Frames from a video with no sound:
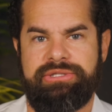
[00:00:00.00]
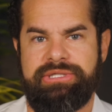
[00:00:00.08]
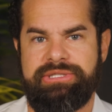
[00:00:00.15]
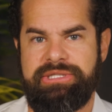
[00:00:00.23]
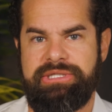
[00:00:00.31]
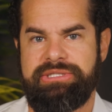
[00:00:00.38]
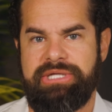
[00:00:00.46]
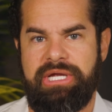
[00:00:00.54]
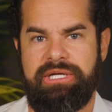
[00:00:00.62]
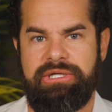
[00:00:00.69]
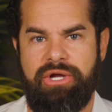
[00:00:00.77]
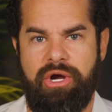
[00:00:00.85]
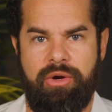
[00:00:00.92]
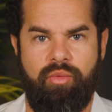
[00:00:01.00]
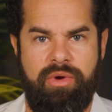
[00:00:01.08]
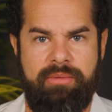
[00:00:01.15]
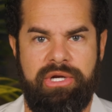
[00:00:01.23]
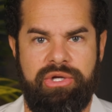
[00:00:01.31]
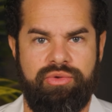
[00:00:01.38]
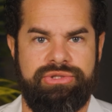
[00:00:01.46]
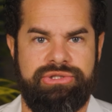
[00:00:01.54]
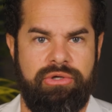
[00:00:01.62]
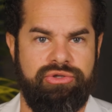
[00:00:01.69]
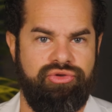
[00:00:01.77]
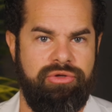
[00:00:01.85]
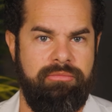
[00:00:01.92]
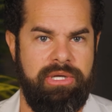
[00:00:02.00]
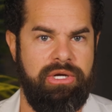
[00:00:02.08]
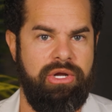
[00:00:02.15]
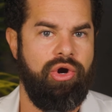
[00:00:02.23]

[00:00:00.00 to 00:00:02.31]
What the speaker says: disease in young women who start treatment